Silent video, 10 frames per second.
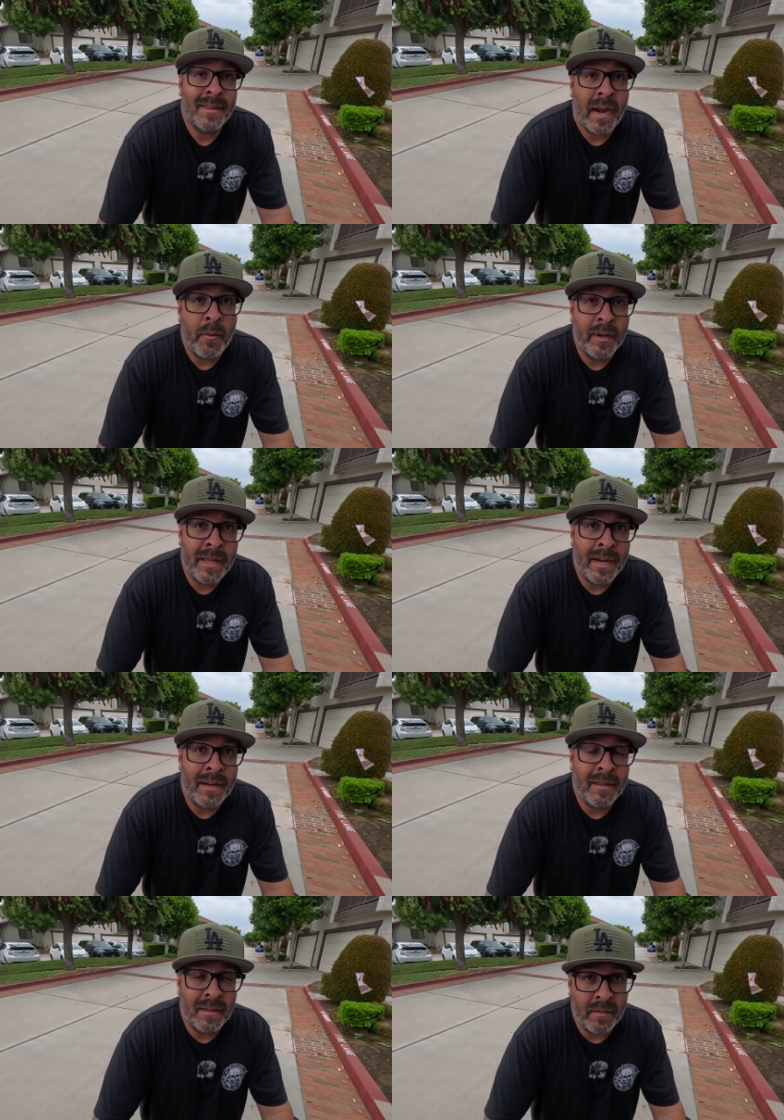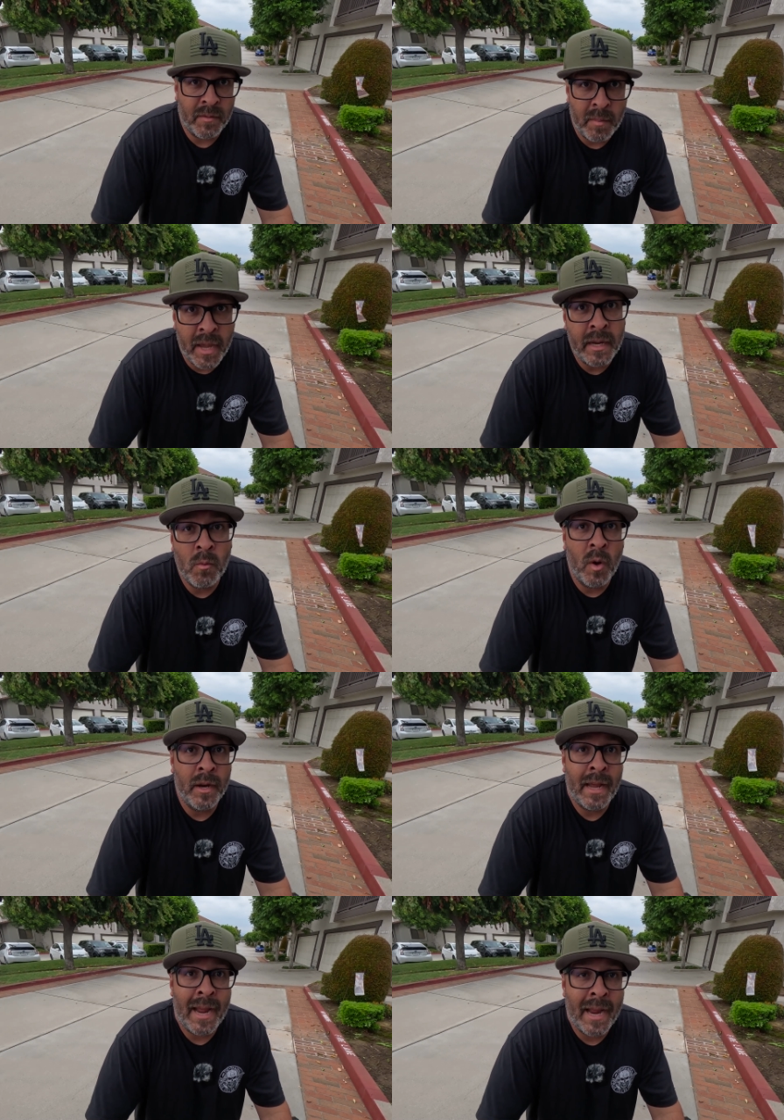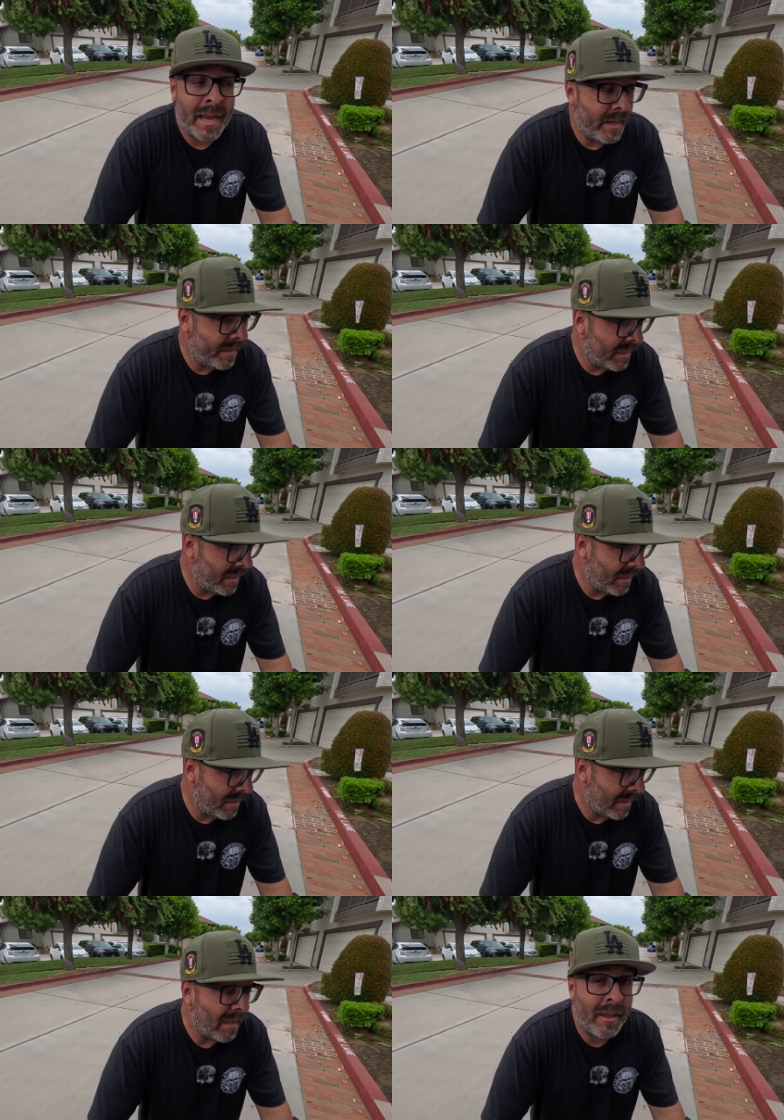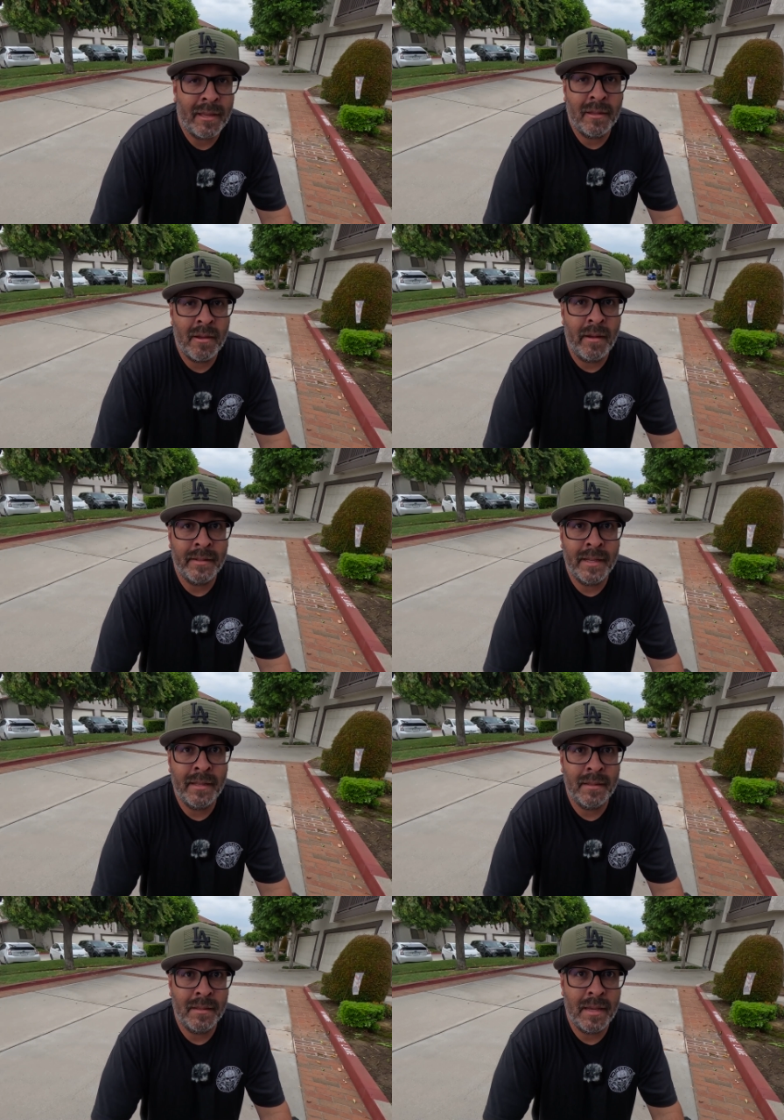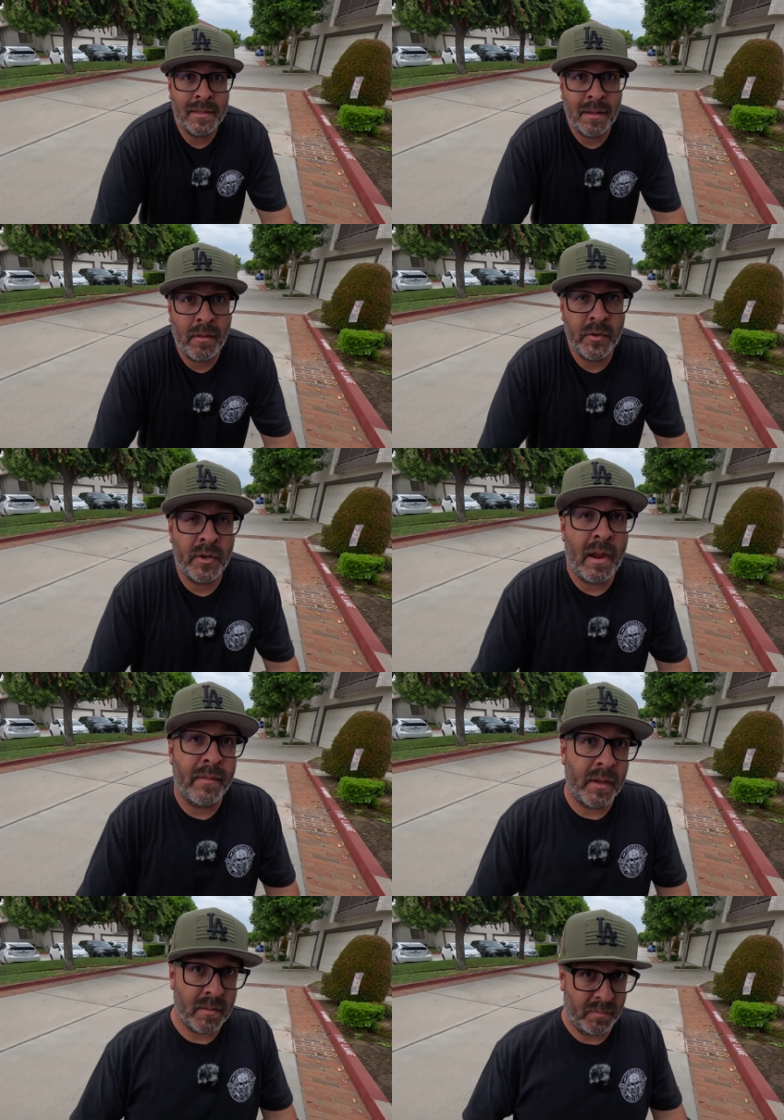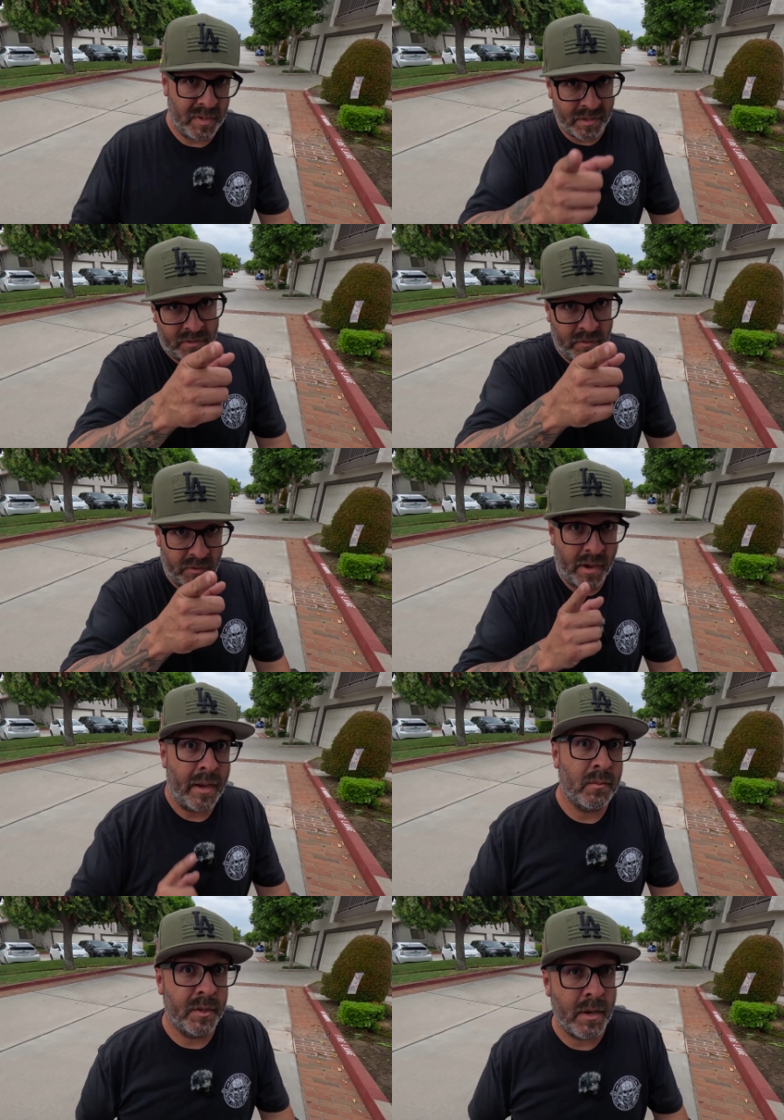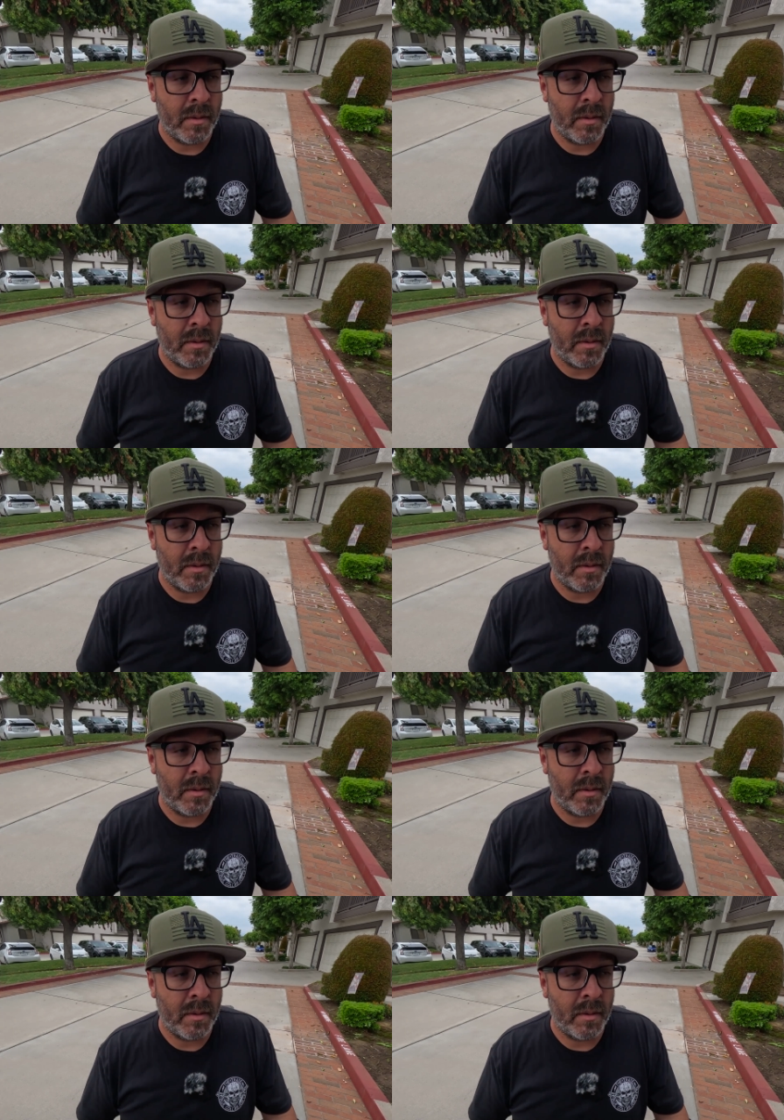that I would get anything from anyone, and they liked the content and they saw the traffic because of you guys, which I